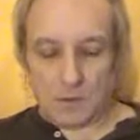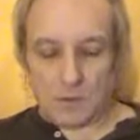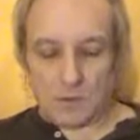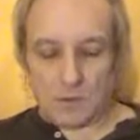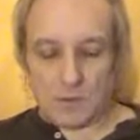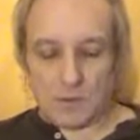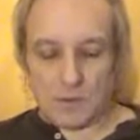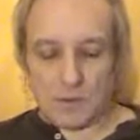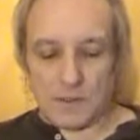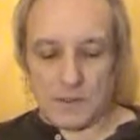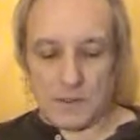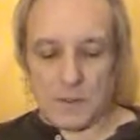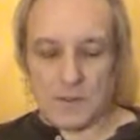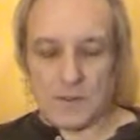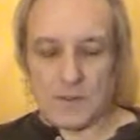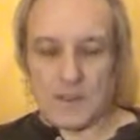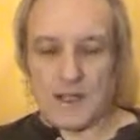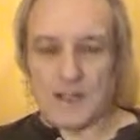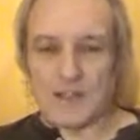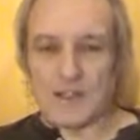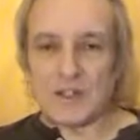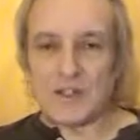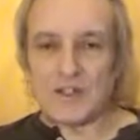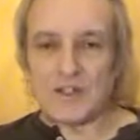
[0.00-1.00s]
So this is when
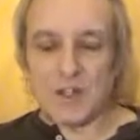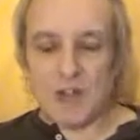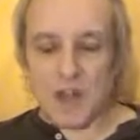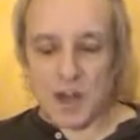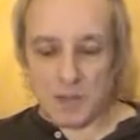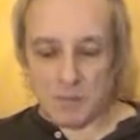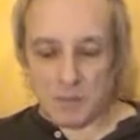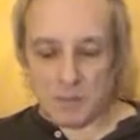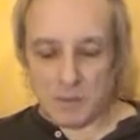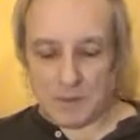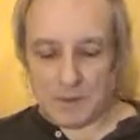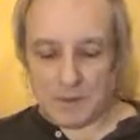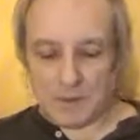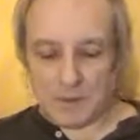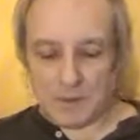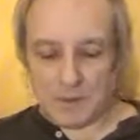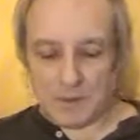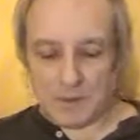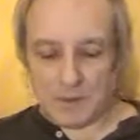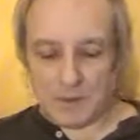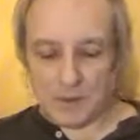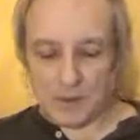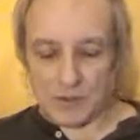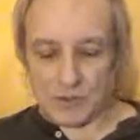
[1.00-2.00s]
the enchantment
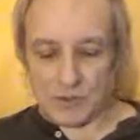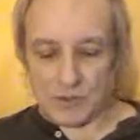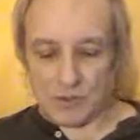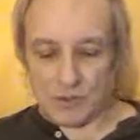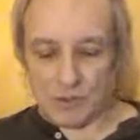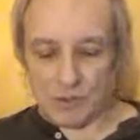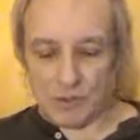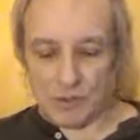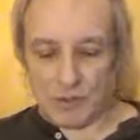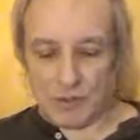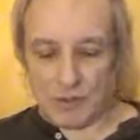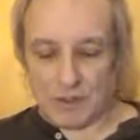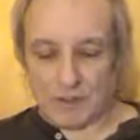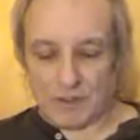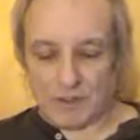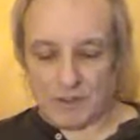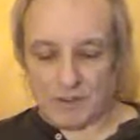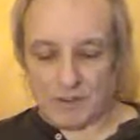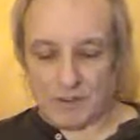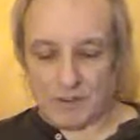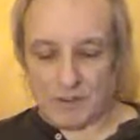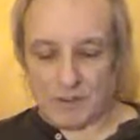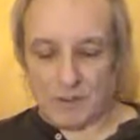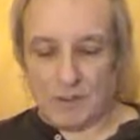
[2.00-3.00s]
is destroyed.
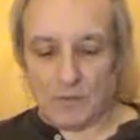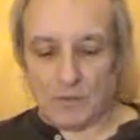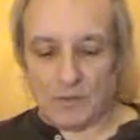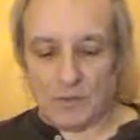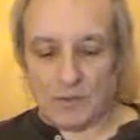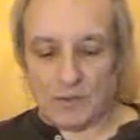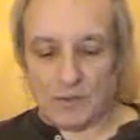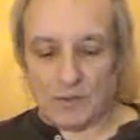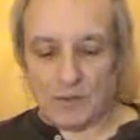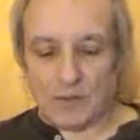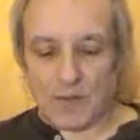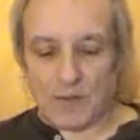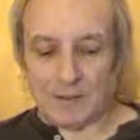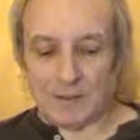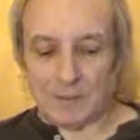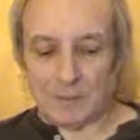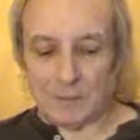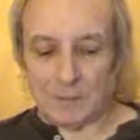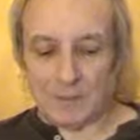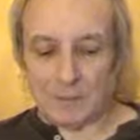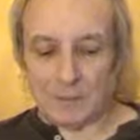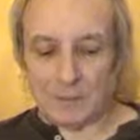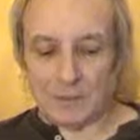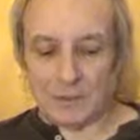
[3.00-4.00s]
The
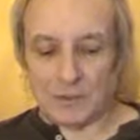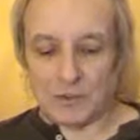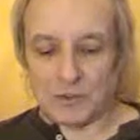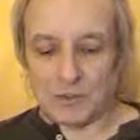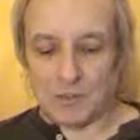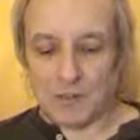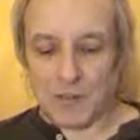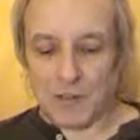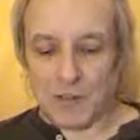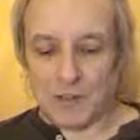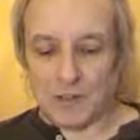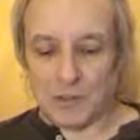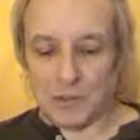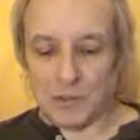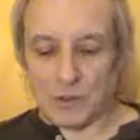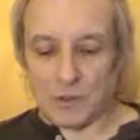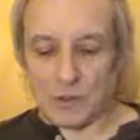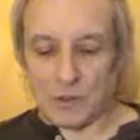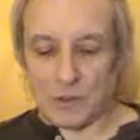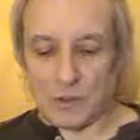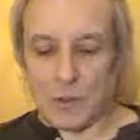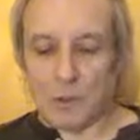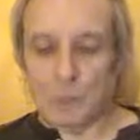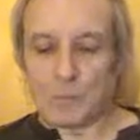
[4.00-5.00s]
enchantment which depends
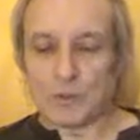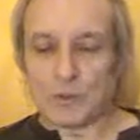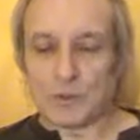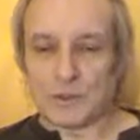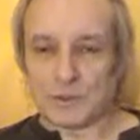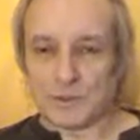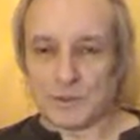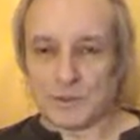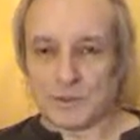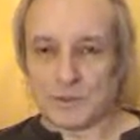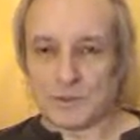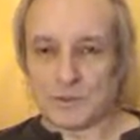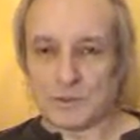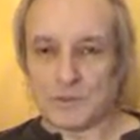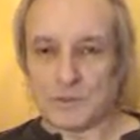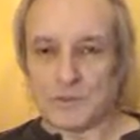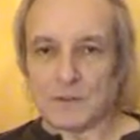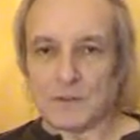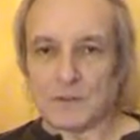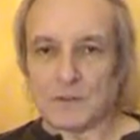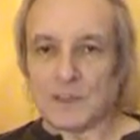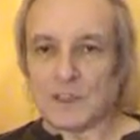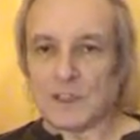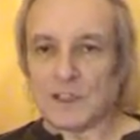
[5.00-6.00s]
on objects
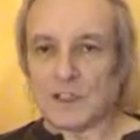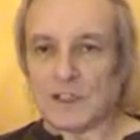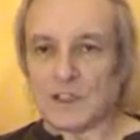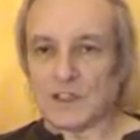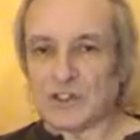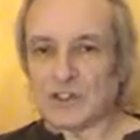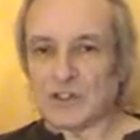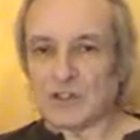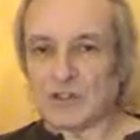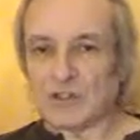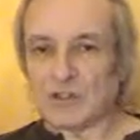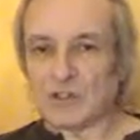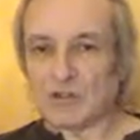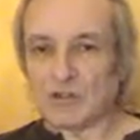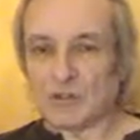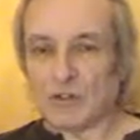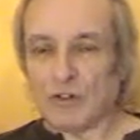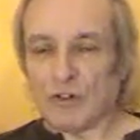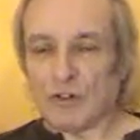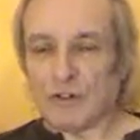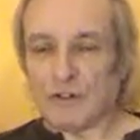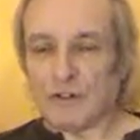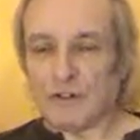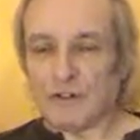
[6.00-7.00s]
is
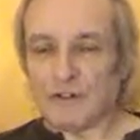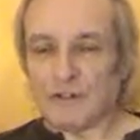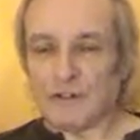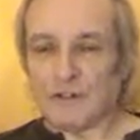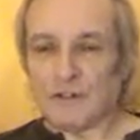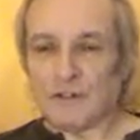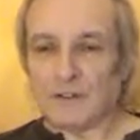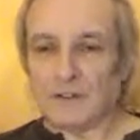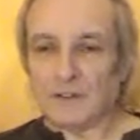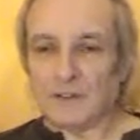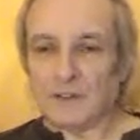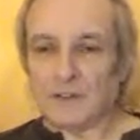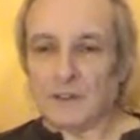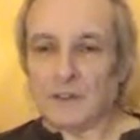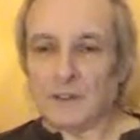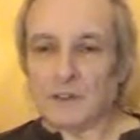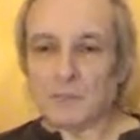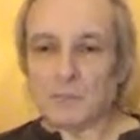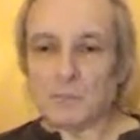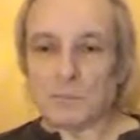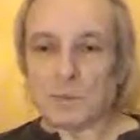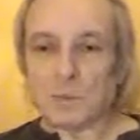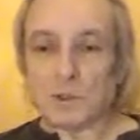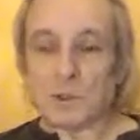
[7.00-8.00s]
destroyed,
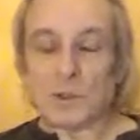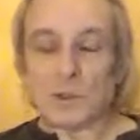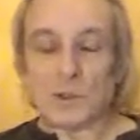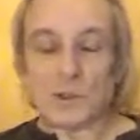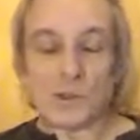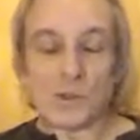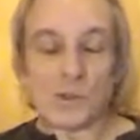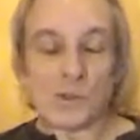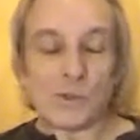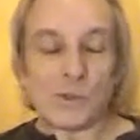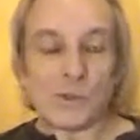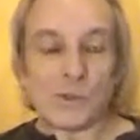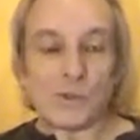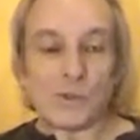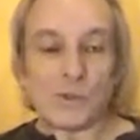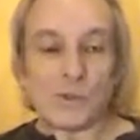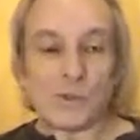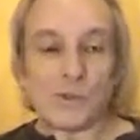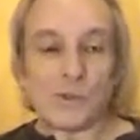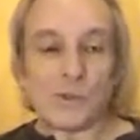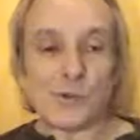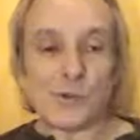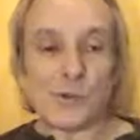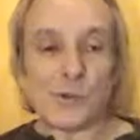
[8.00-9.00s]
because
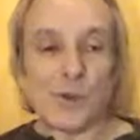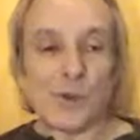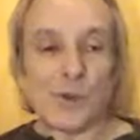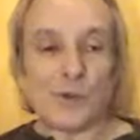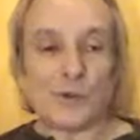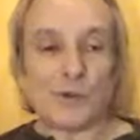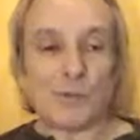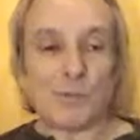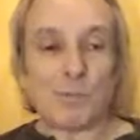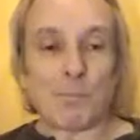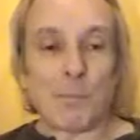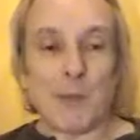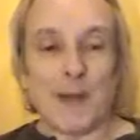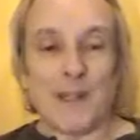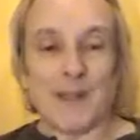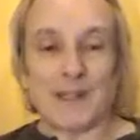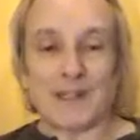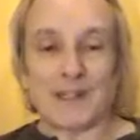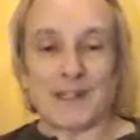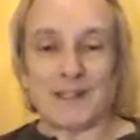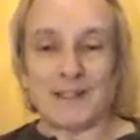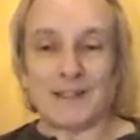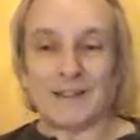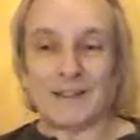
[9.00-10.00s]
we're no longer
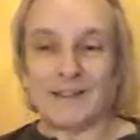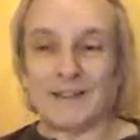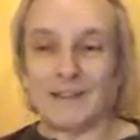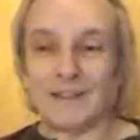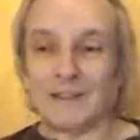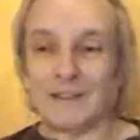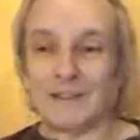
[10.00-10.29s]
buying in